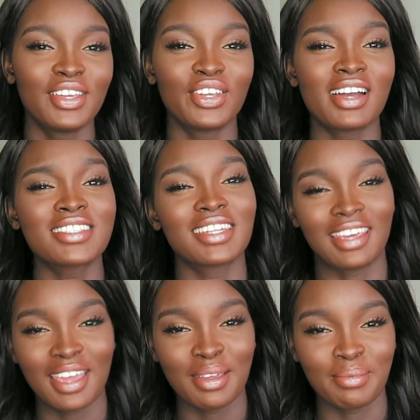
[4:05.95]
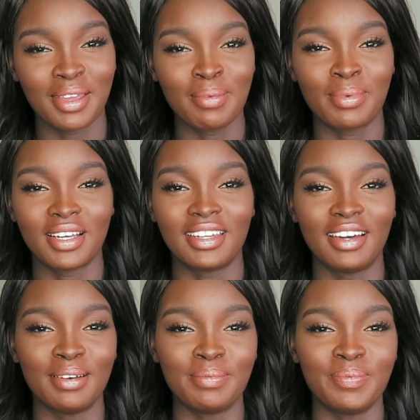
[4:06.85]
You guys are gonna hate me, but
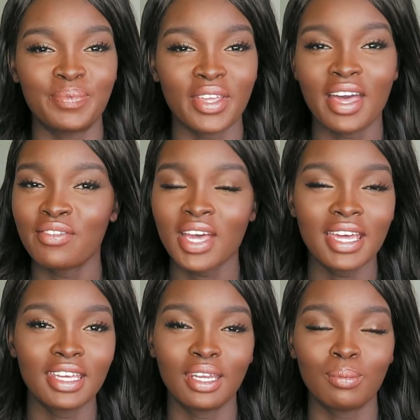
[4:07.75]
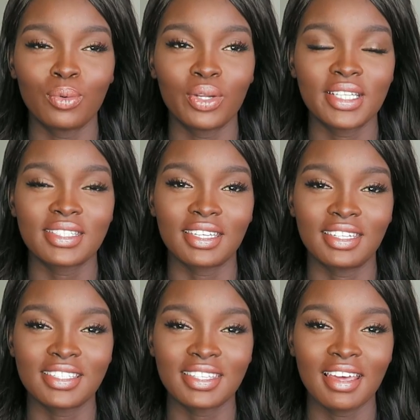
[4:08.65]
I haven't had any morning
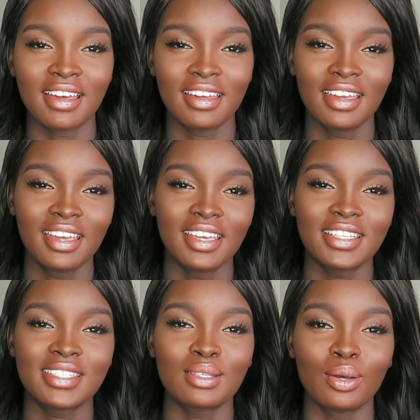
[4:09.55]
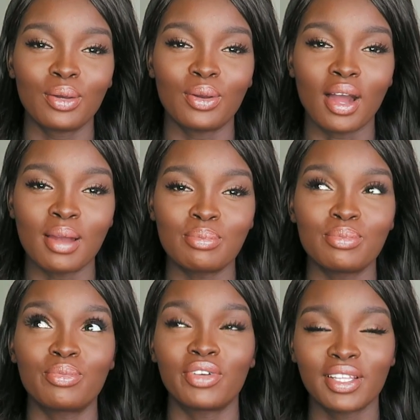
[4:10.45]
sickness yet, so
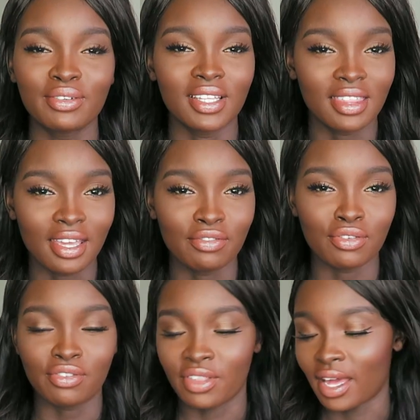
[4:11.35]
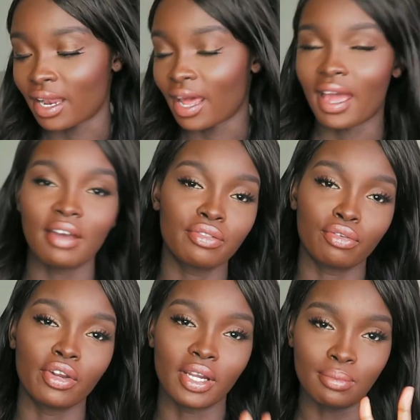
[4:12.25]
I'm really thankful for that. I have
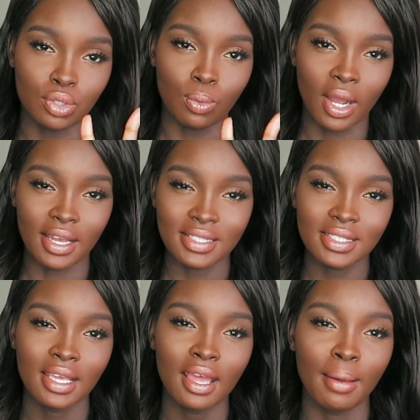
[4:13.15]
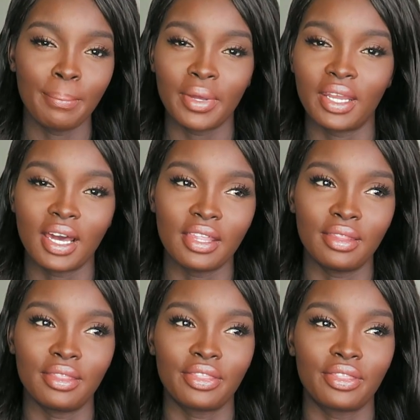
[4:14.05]
thrown up twice, but
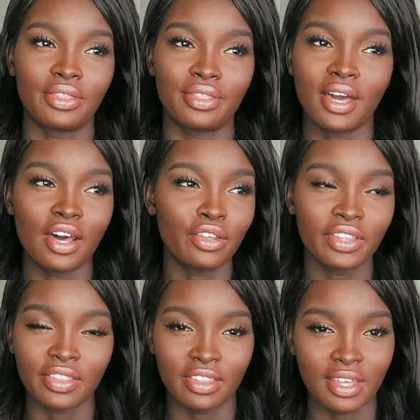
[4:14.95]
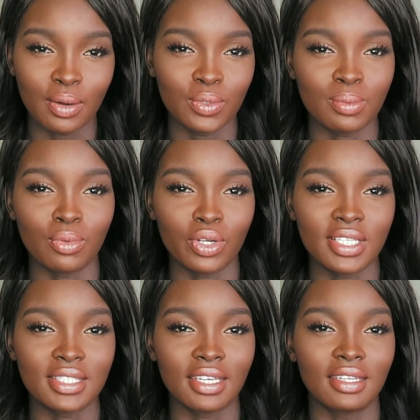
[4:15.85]
I don't think that was morning
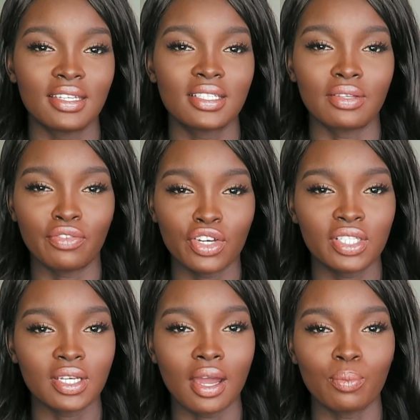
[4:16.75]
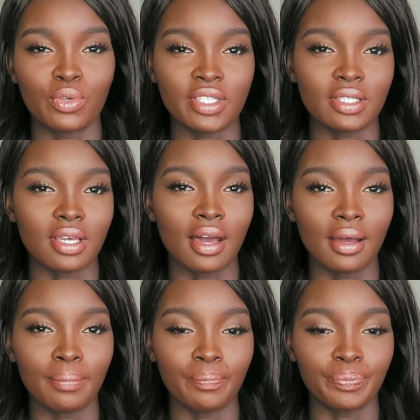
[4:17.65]
sickness. The first time was
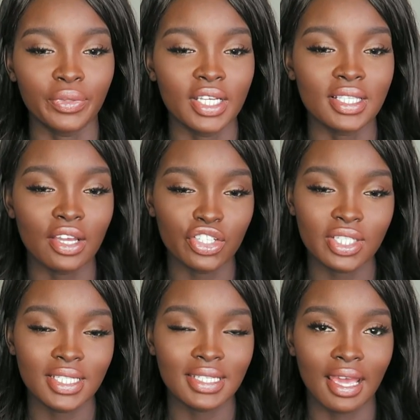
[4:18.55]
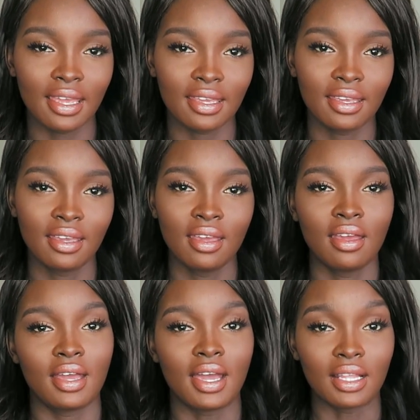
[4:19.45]
because I used to take
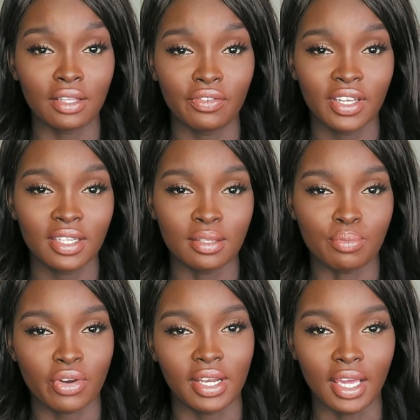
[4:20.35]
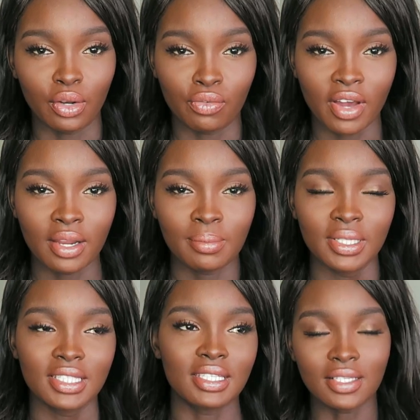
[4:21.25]
Alevit, the prenatal
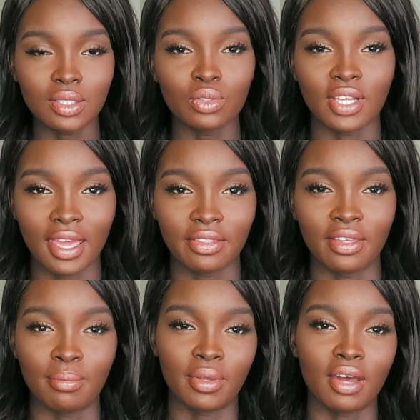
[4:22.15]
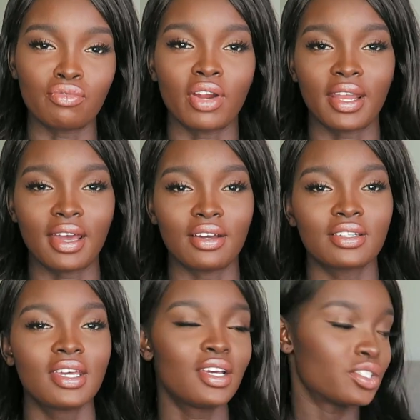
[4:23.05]
vitamins. I still take them, but I've run
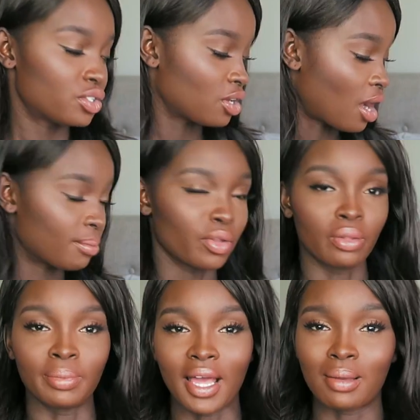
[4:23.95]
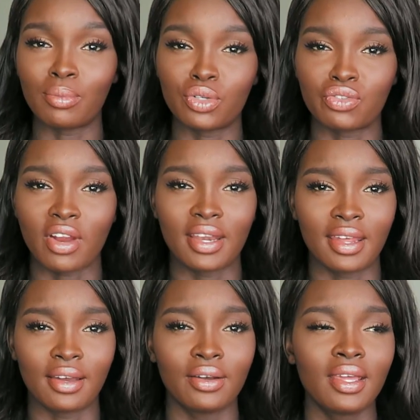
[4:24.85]
out, so I'm on the Blackmores right
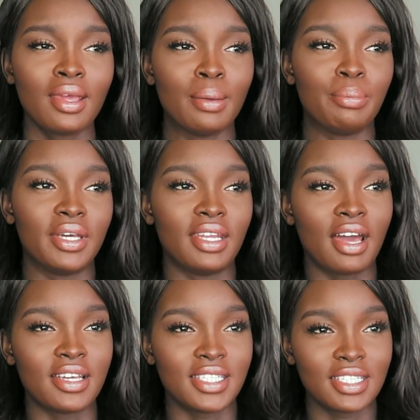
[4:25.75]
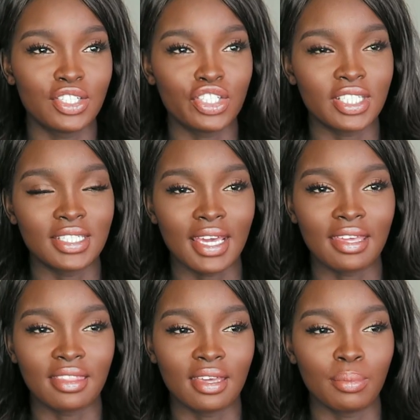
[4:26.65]
now. But I did used to
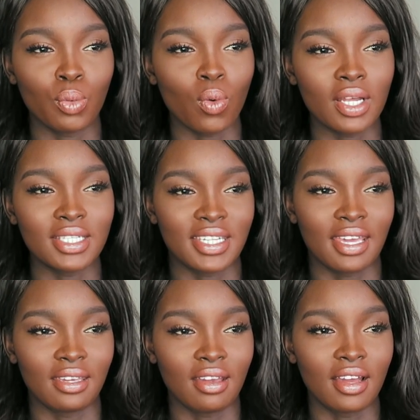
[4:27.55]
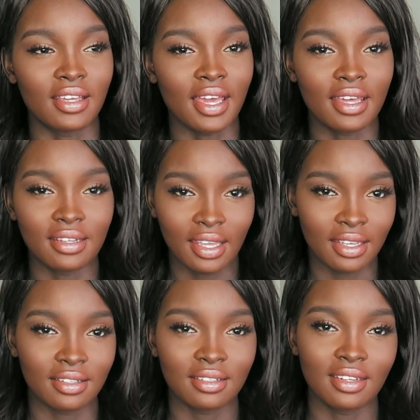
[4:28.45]
take them, and one day I hadn't
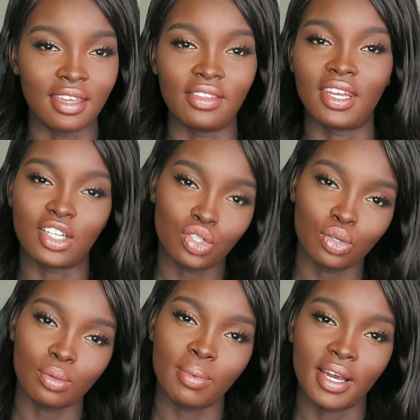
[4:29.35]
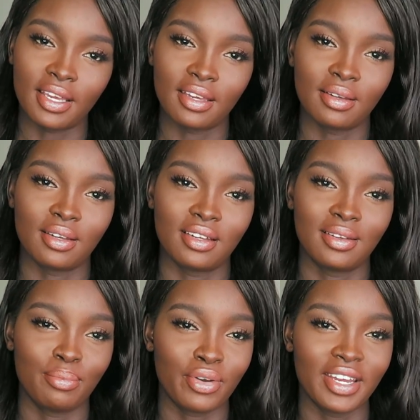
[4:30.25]
eaten, and then I took my
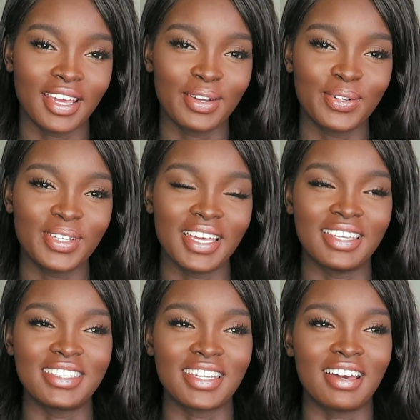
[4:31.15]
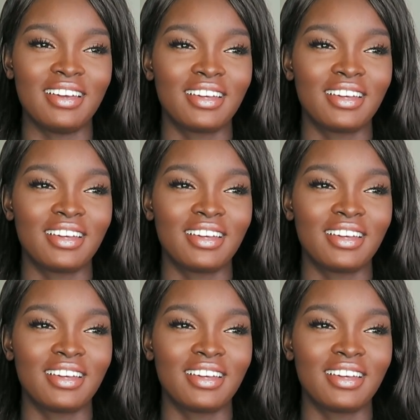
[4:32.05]
prenatal, and